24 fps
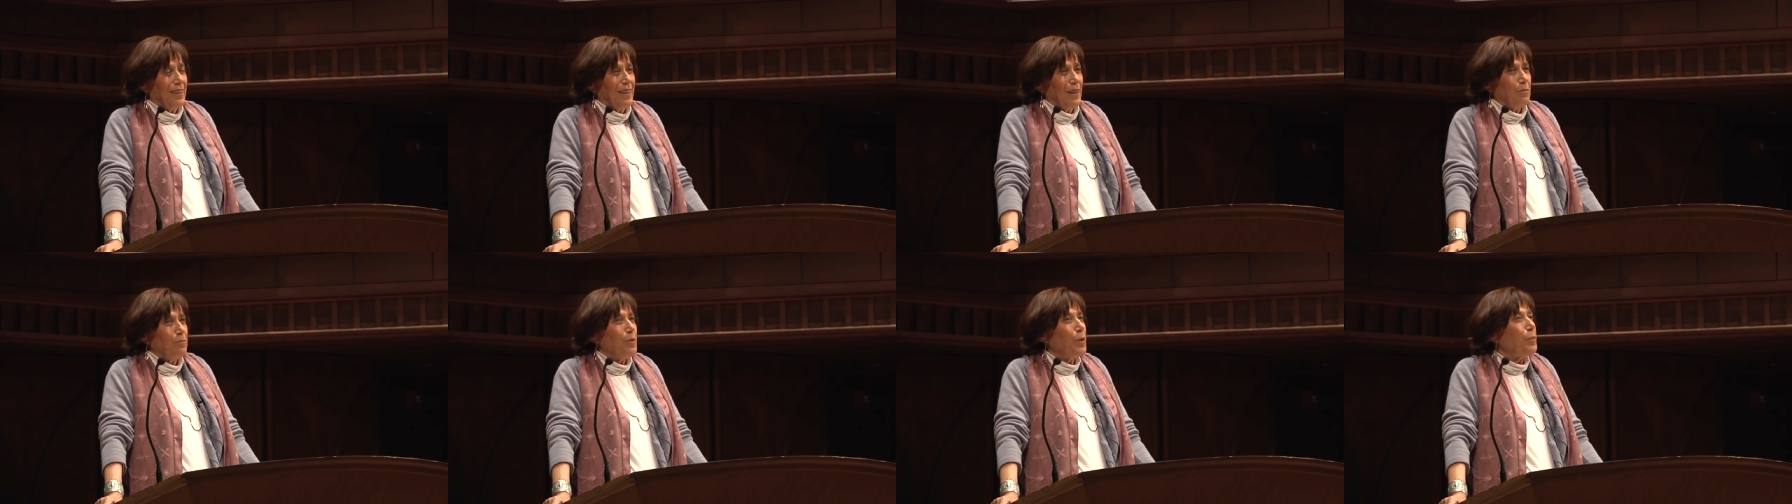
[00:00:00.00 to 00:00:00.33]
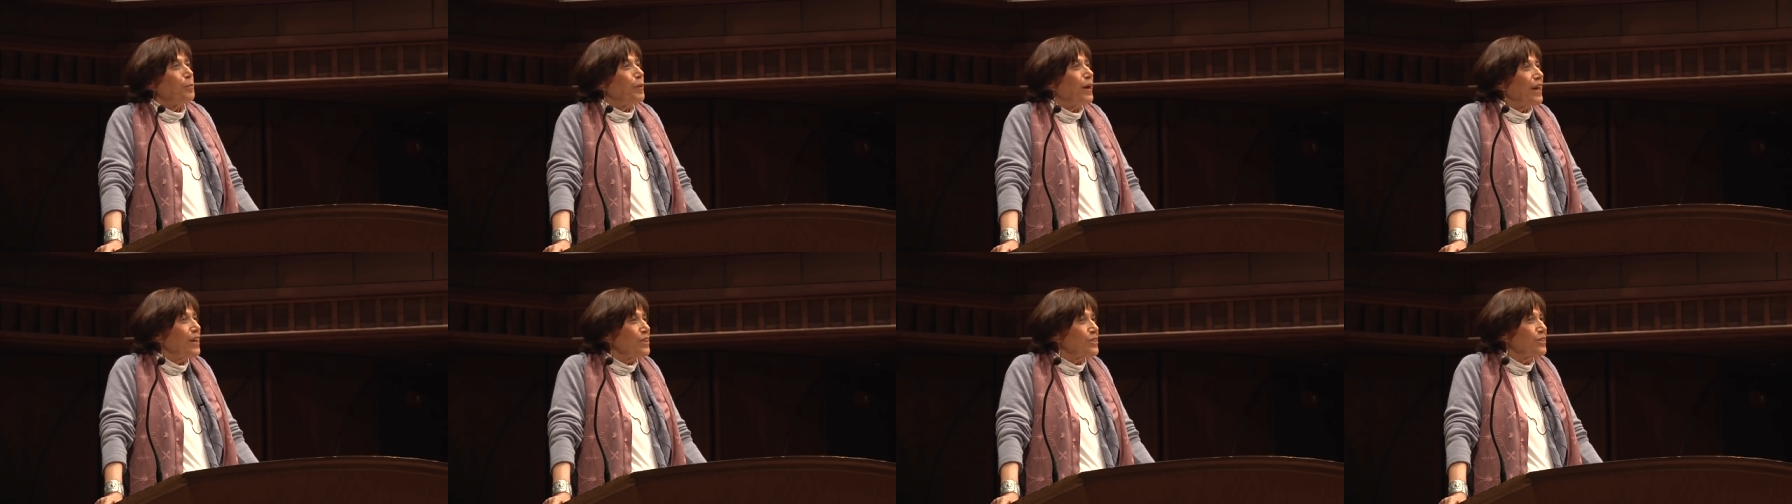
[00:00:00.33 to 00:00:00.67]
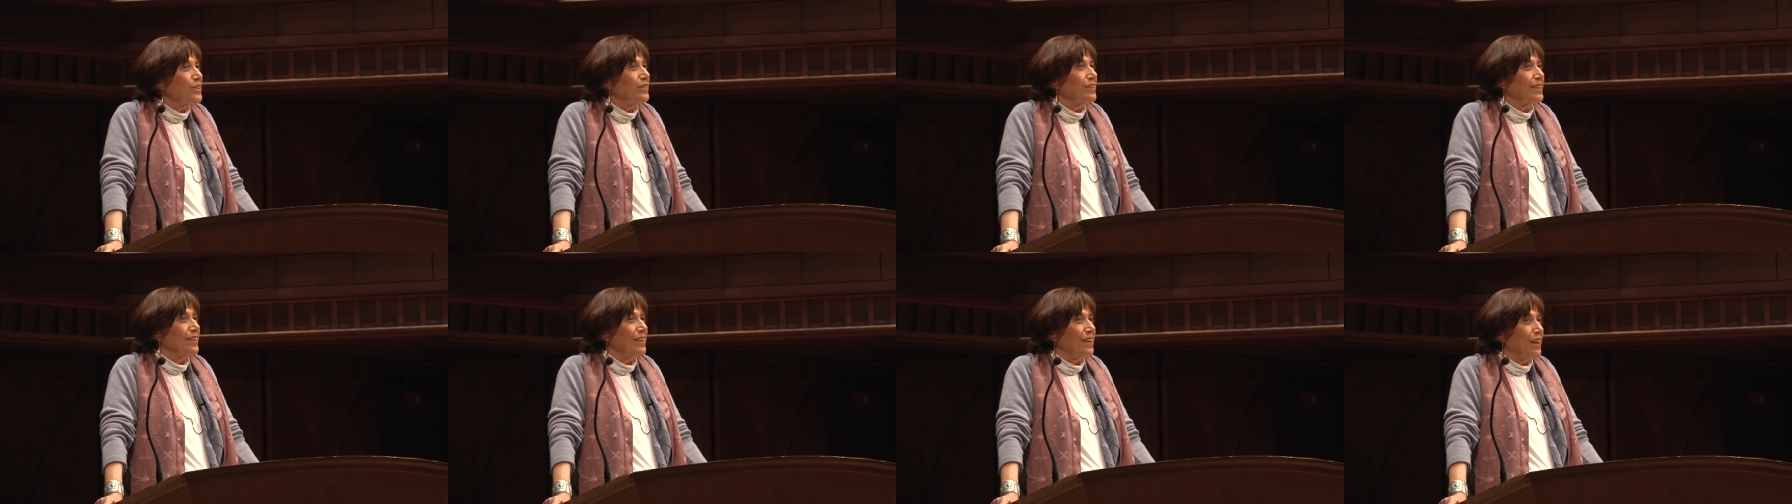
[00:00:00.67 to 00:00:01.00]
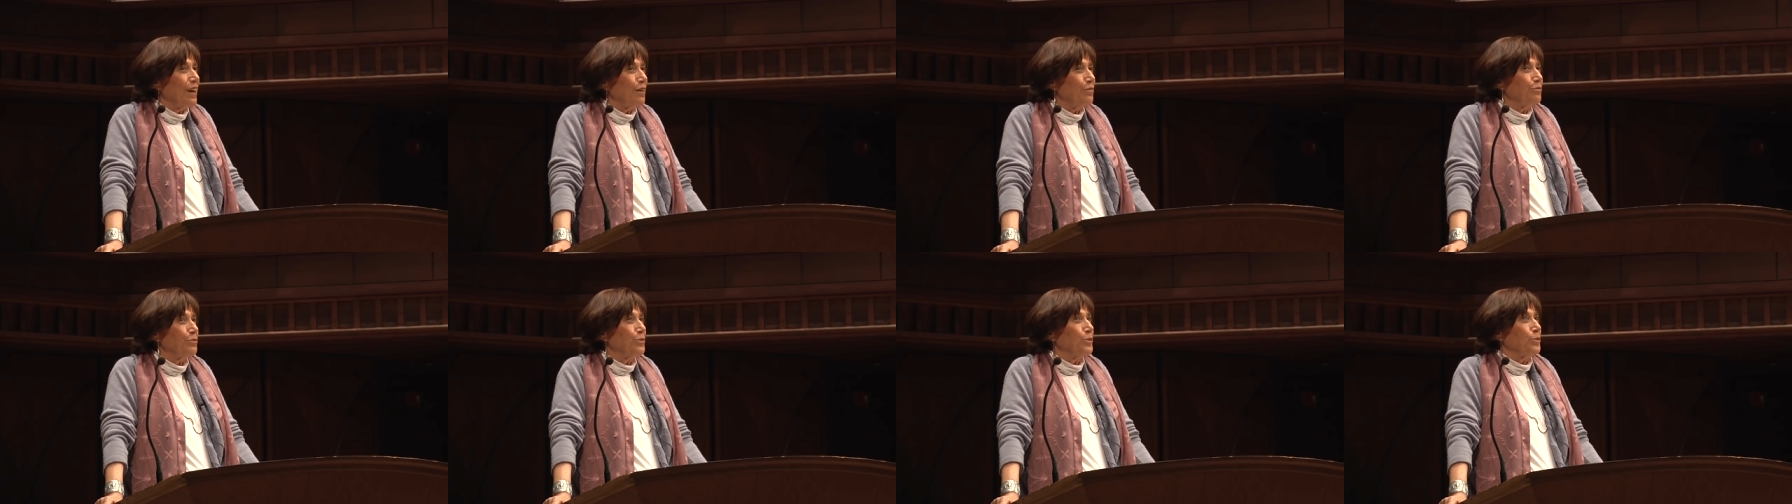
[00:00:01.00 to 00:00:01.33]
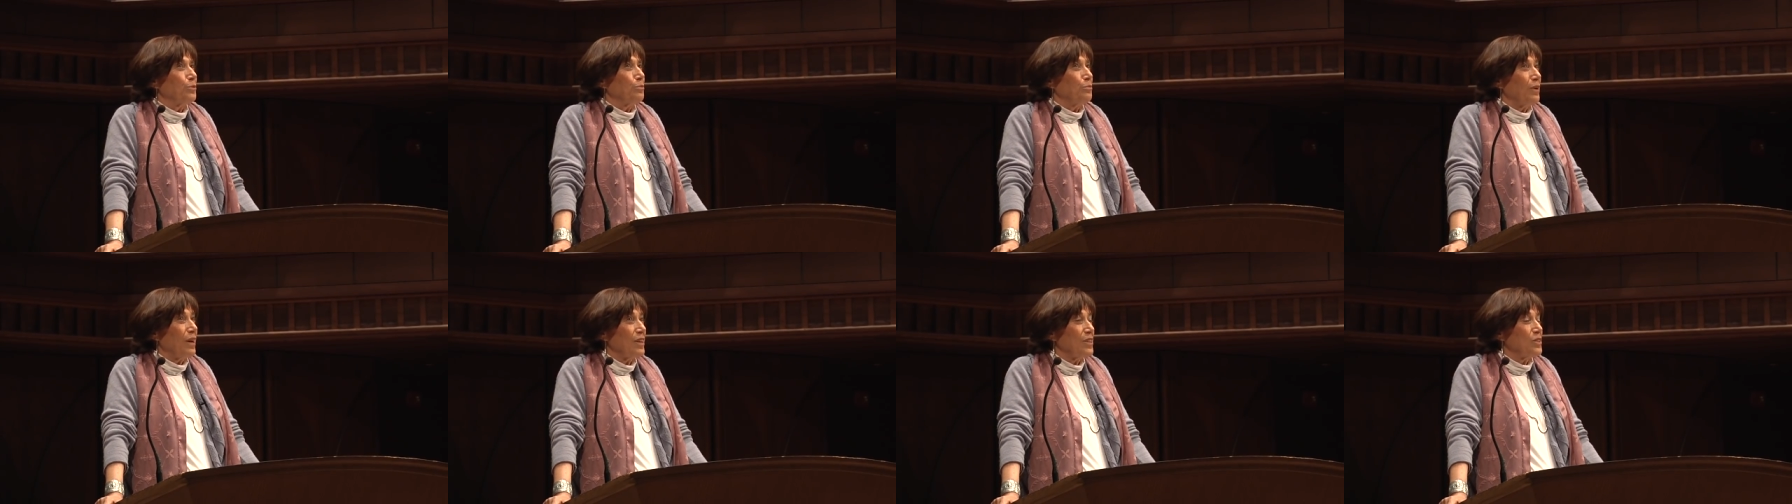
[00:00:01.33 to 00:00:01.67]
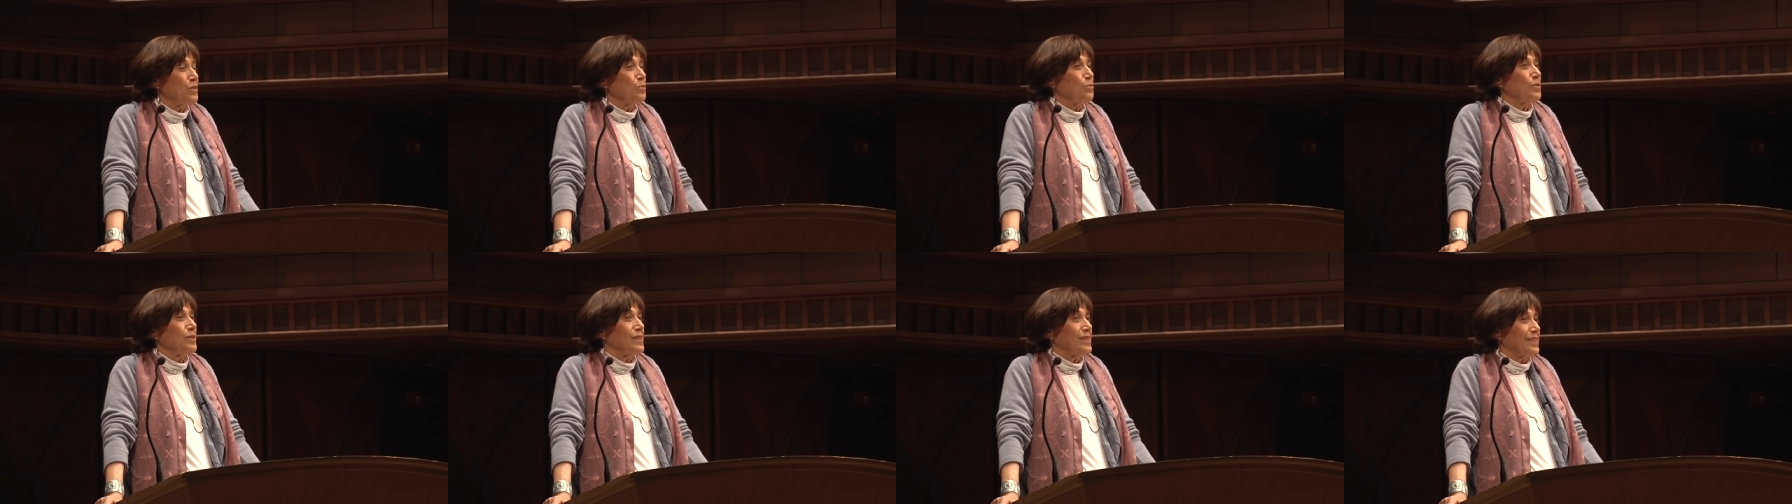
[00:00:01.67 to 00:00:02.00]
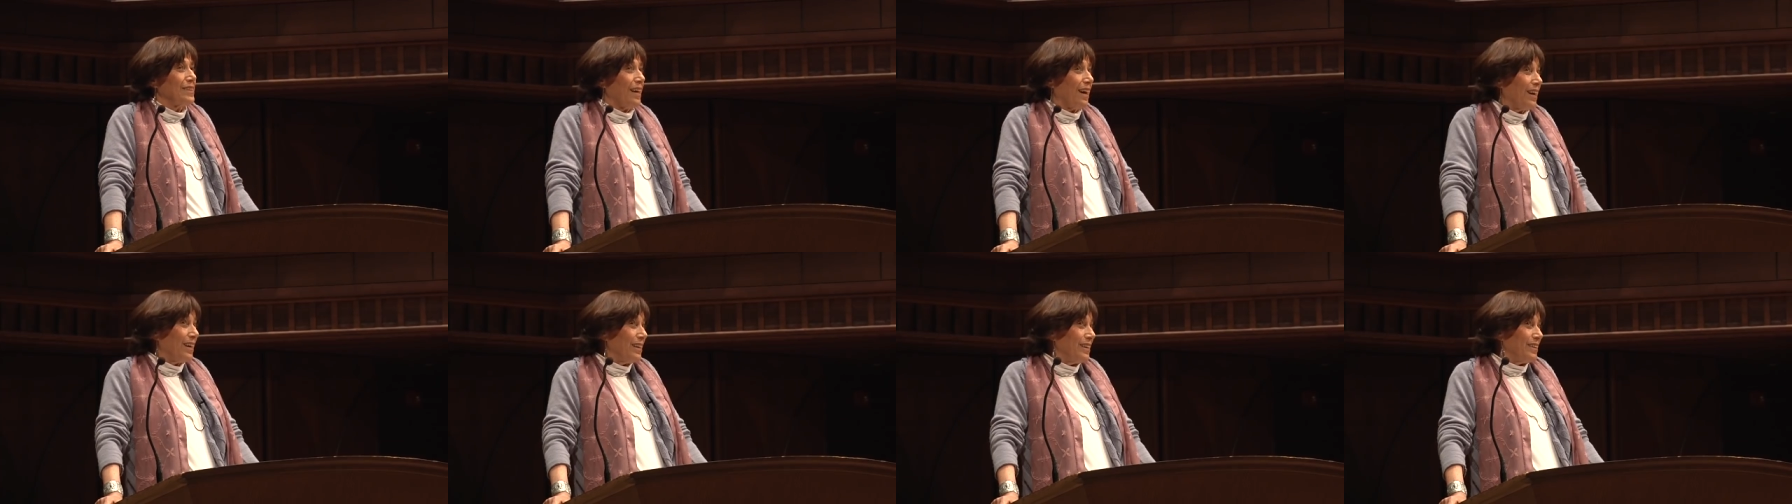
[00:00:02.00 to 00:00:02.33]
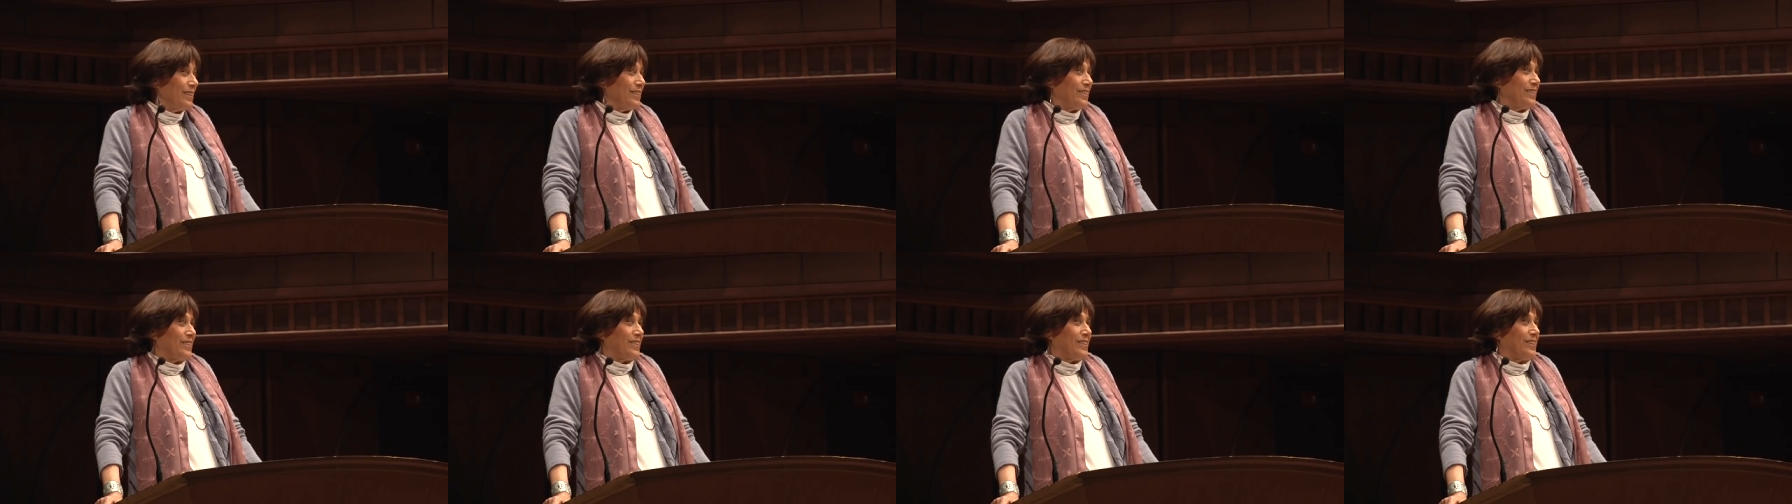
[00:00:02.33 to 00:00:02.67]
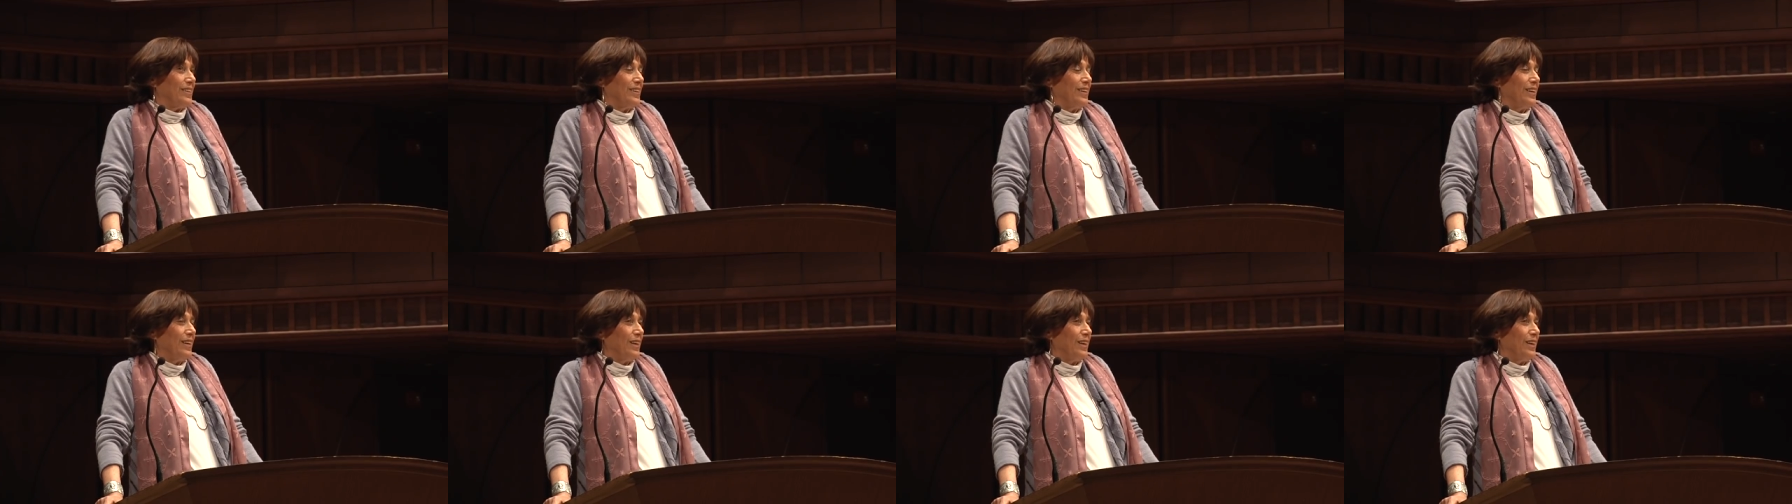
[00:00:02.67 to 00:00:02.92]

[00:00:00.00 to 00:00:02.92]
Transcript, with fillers: Be patient enough to rest with silence,